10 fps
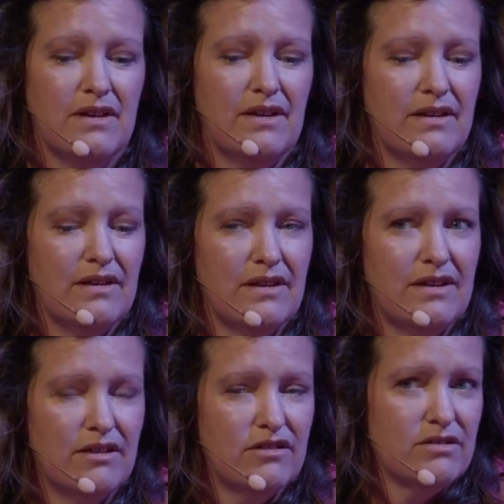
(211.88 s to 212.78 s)

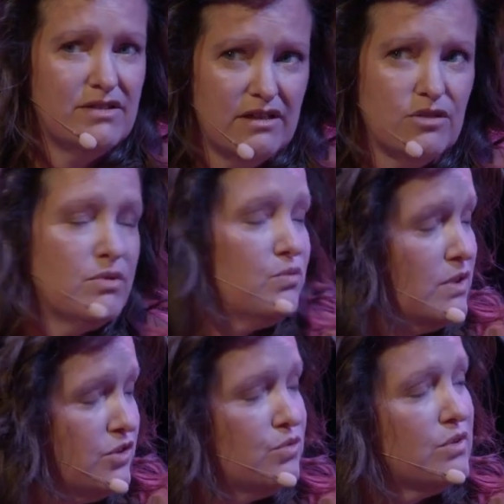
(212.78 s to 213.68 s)
And that is what
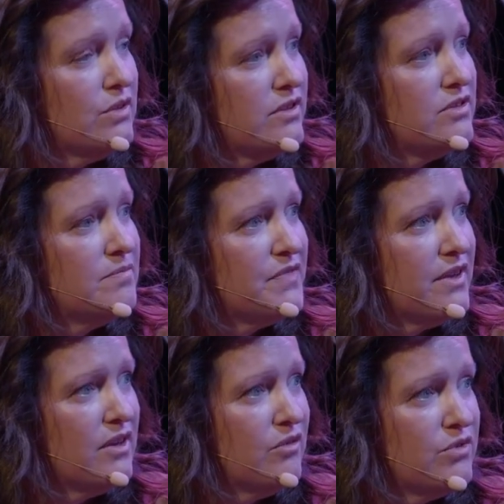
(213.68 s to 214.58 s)
we do a lot.
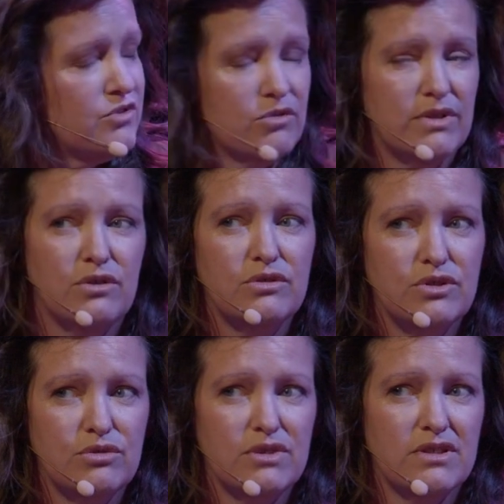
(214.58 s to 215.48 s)
So we don't
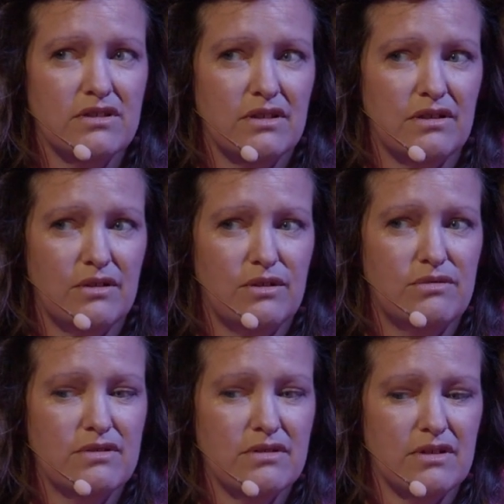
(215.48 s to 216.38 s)
do it alone.
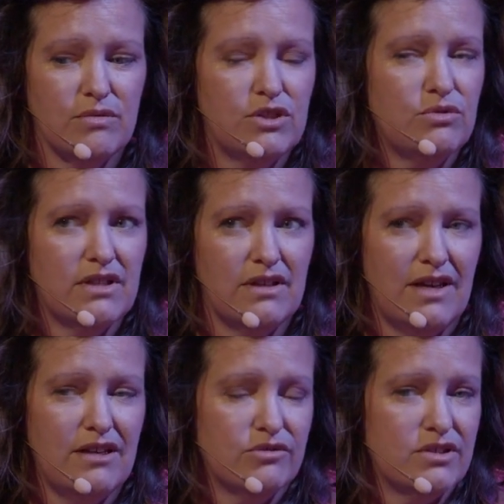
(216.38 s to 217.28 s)
We do it in an
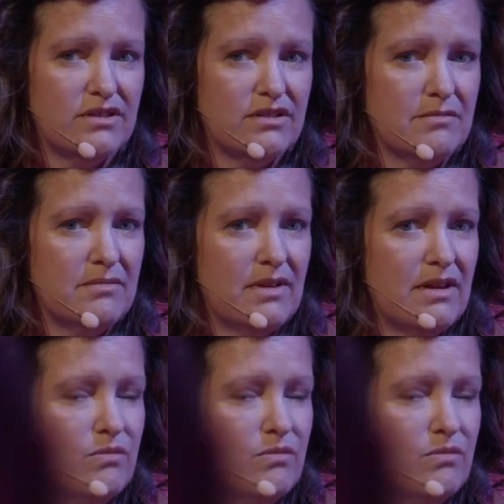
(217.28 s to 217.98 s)
ecosystem, and